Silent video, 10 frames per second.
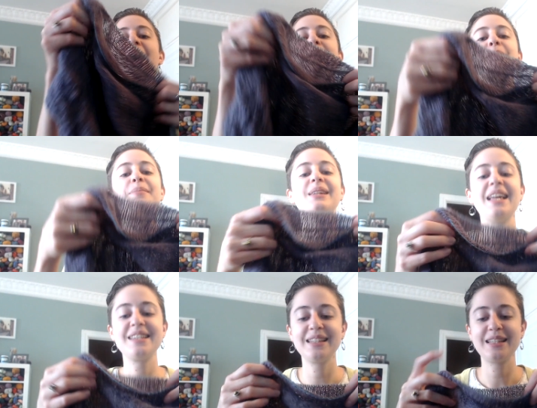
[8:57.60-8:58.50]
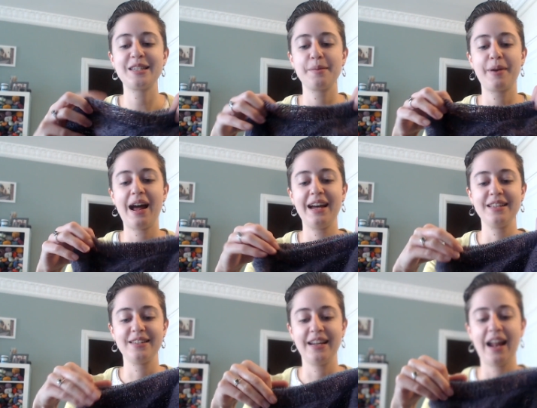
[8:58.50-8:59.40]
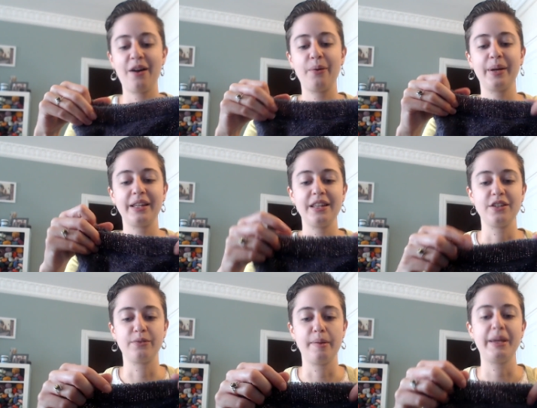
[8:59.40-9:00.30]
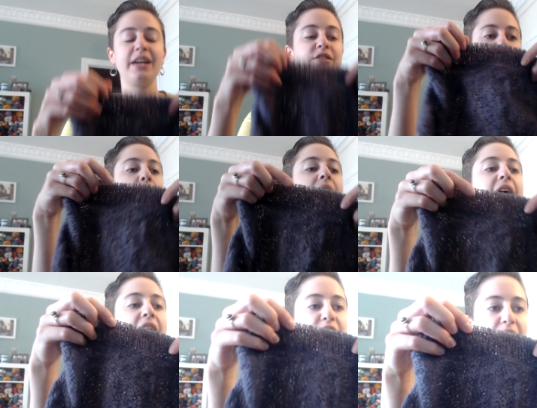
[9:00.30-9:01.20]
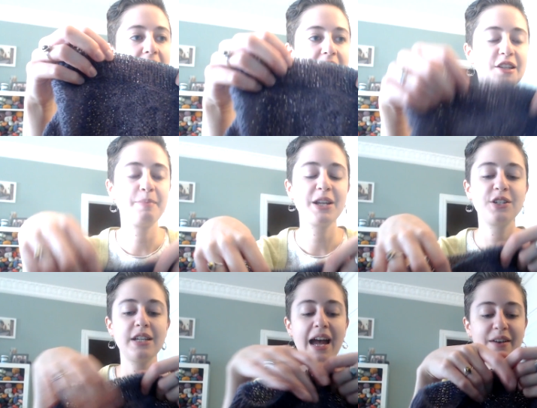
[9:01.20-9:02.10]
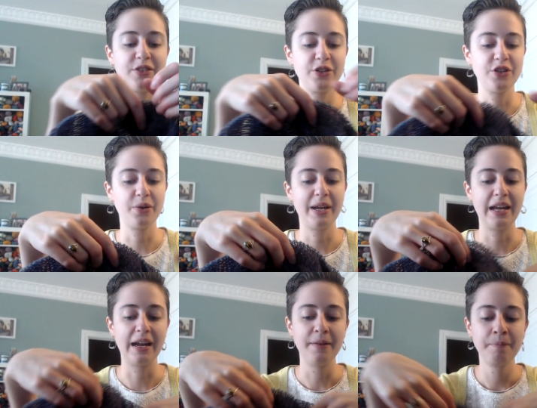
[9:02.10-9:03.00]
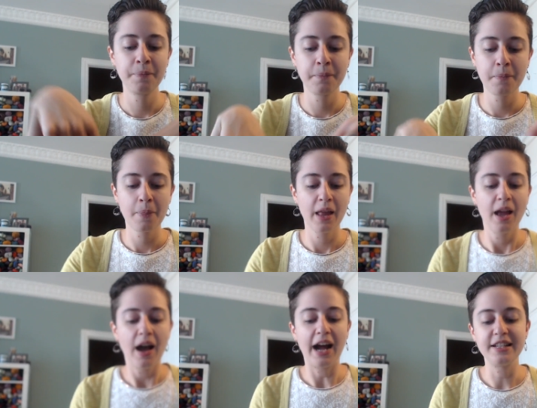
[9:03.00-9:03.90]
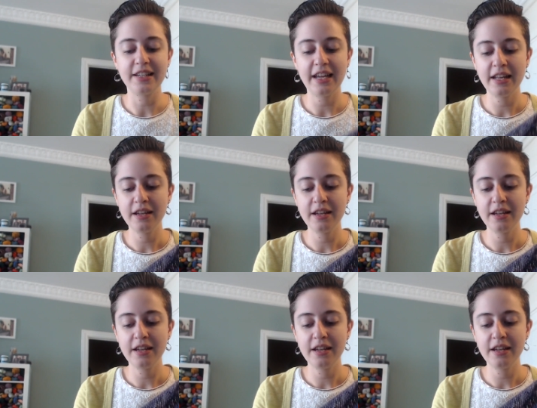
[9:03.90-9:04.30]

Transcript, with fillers: am pleasantly surprised at how quickly this ribbing is going. I thought especially after doing I did